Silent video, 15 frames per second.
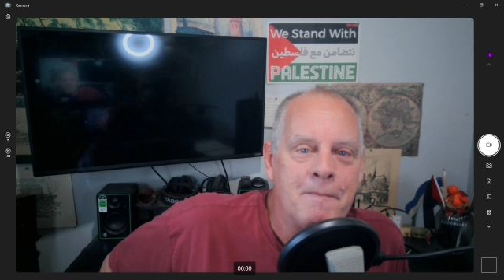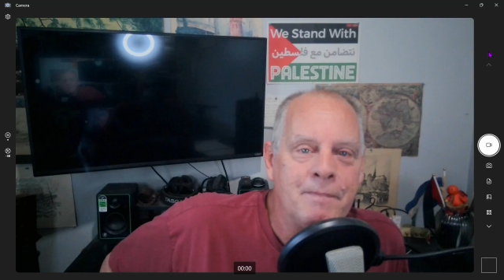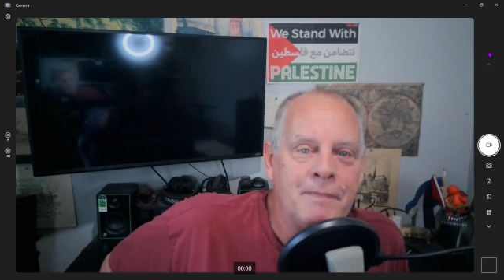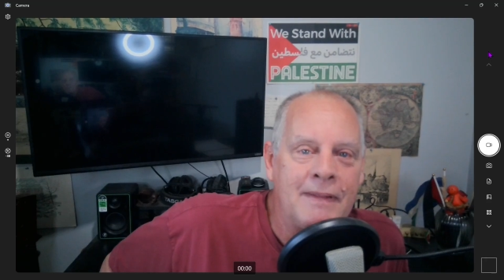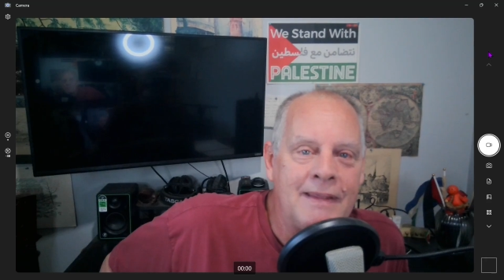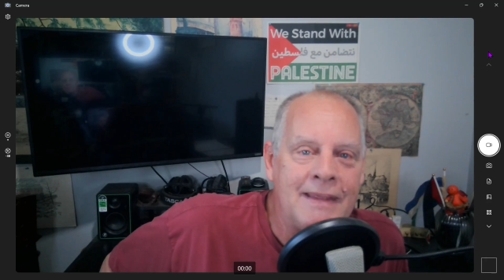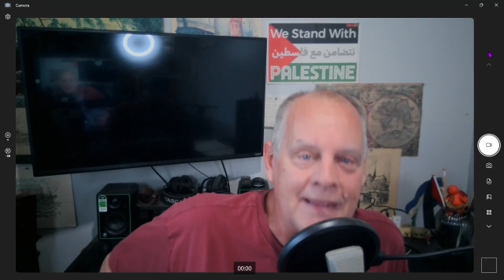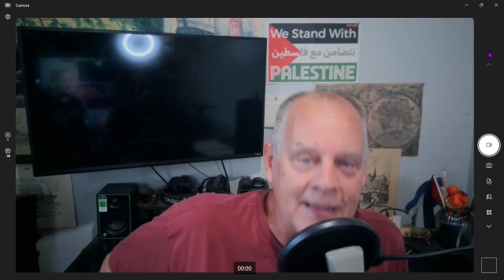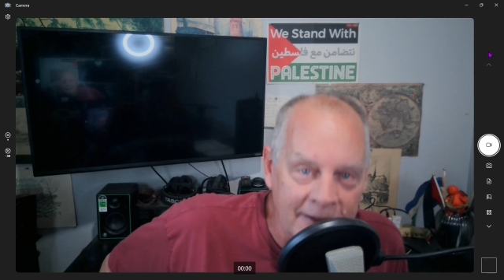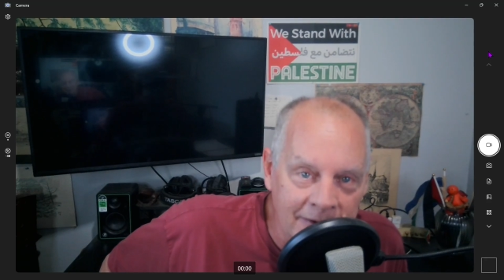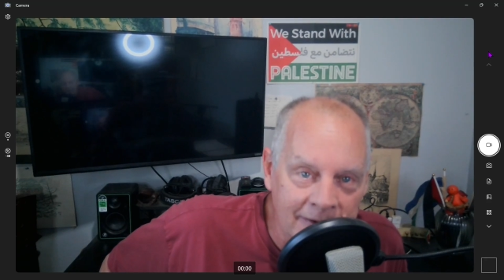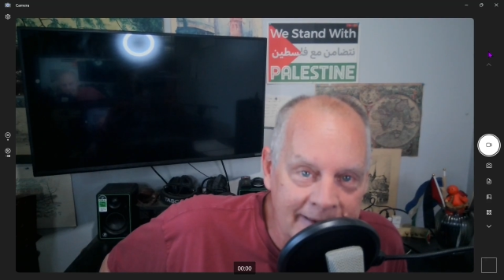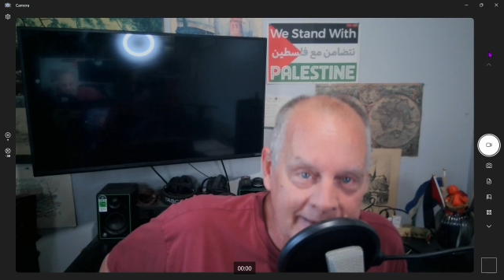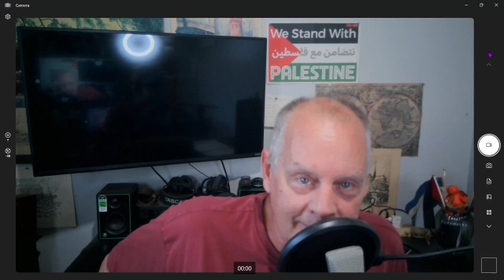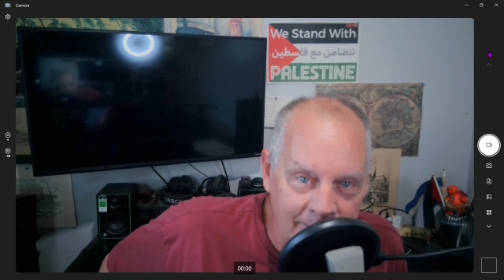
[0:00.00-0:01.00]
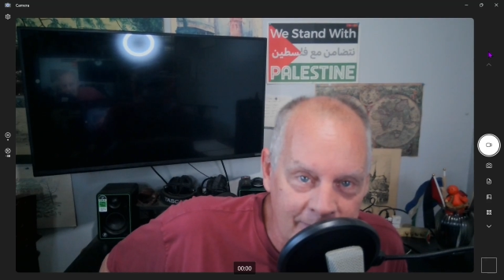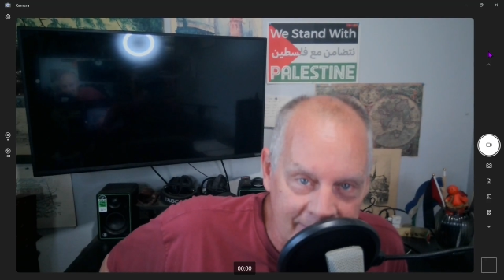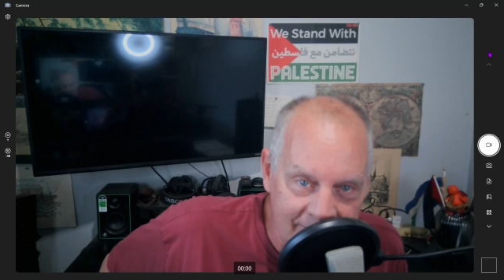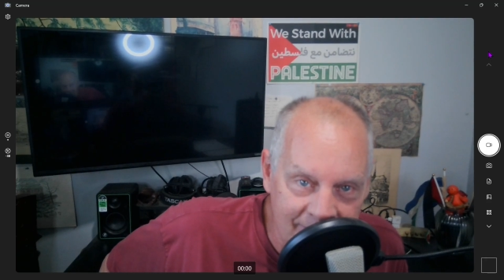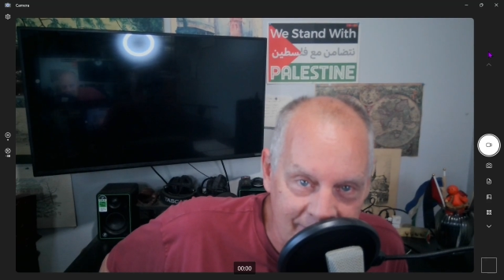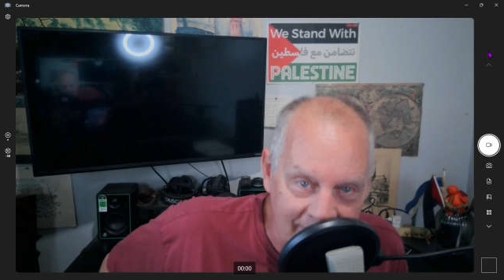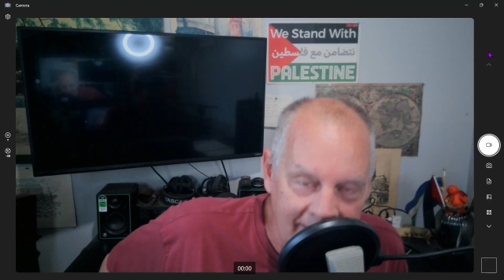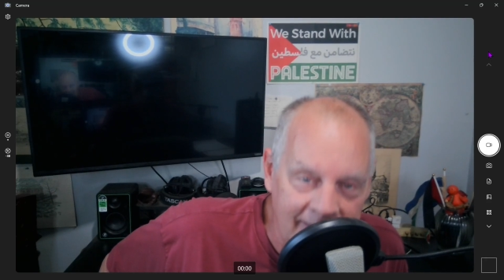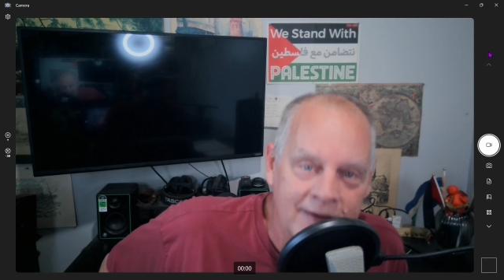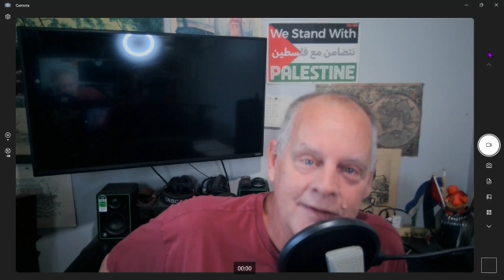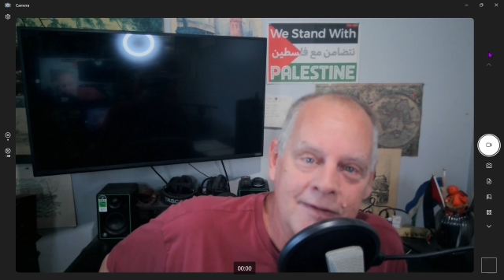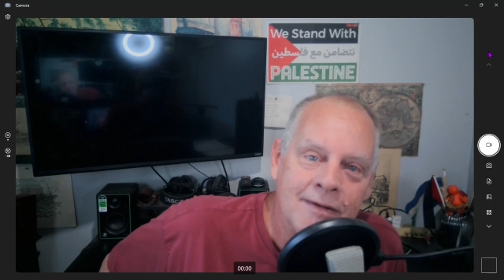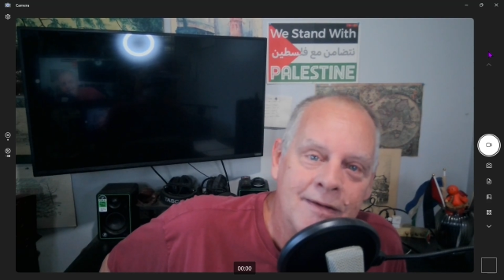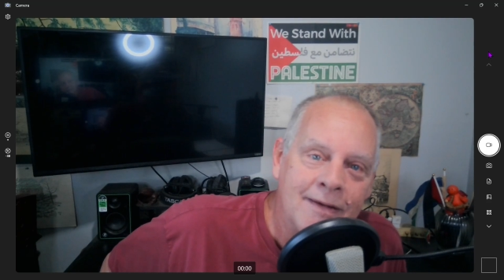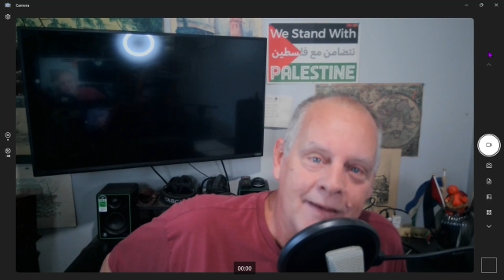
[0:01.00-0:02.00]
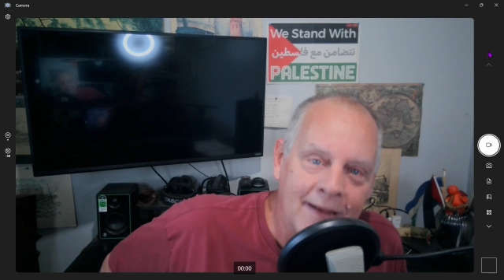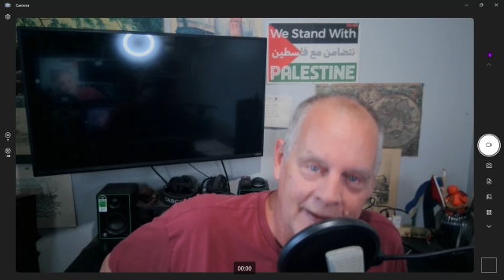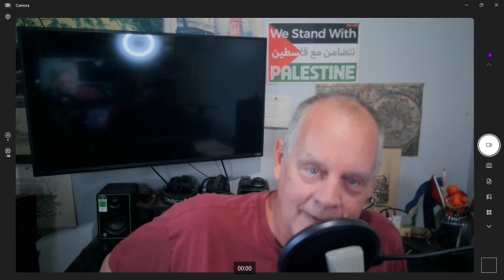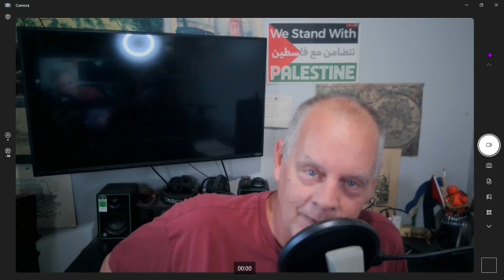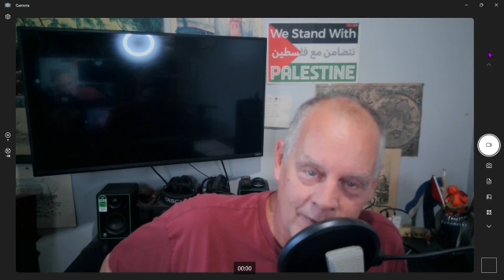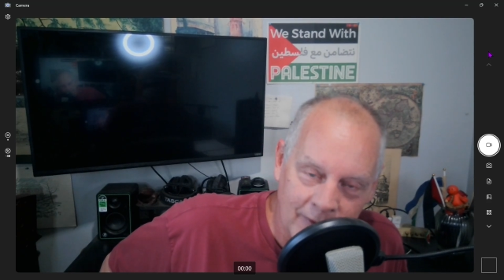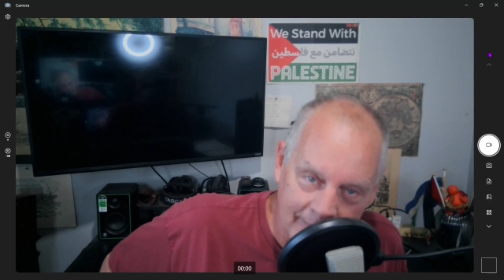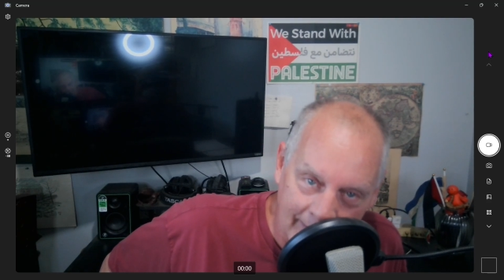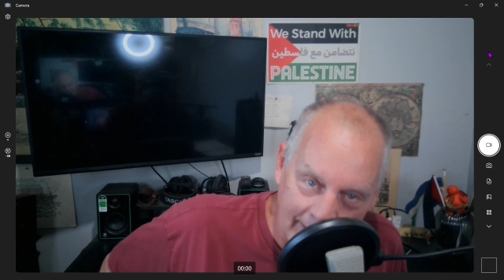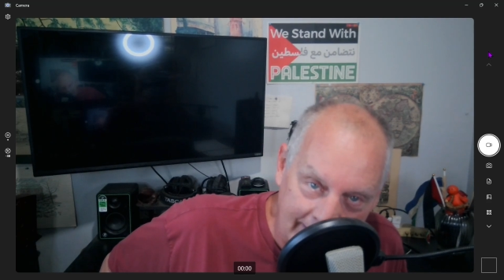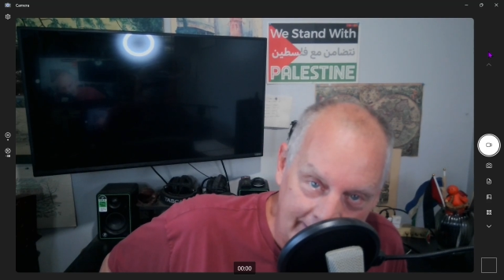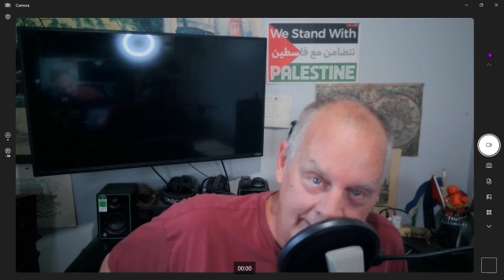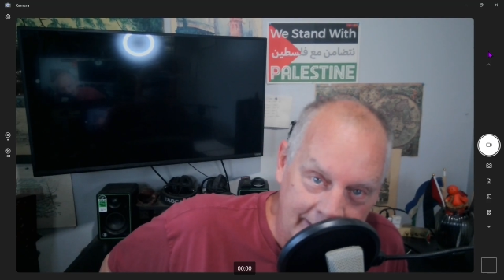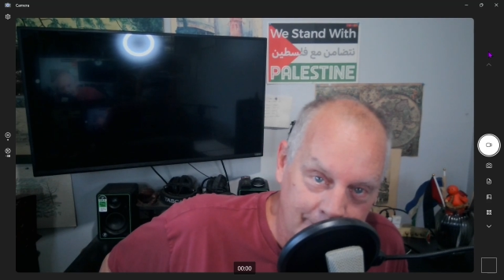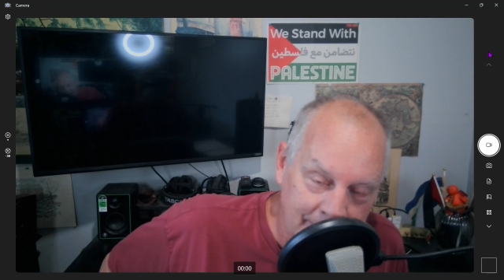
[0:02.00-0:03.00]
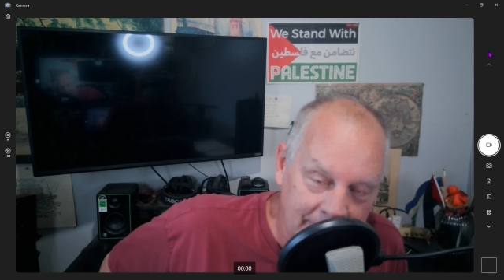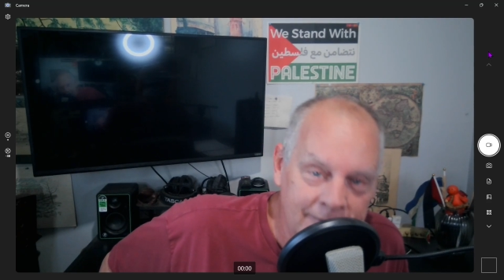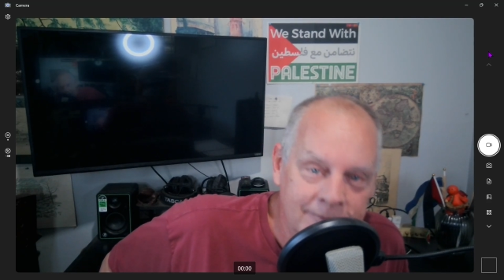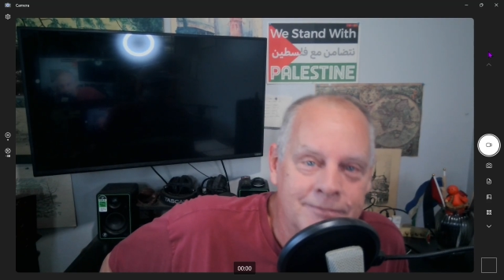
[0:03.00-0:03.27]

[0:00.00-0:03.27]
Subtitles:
healing the sick and the lame,